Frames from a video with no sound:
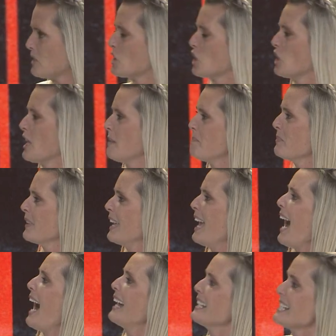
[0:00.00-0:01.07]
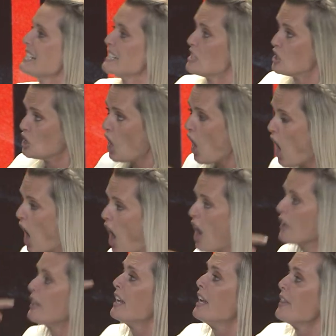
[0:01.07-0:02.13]
to them. And it has
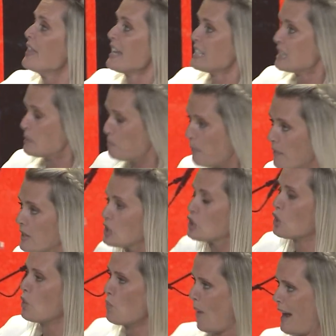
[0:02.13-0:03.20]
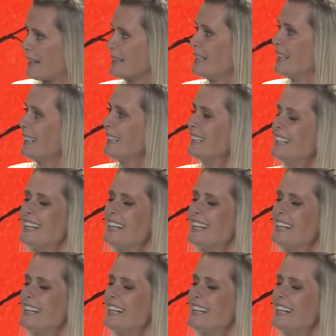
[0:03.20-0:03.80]
torn their spiritual retina.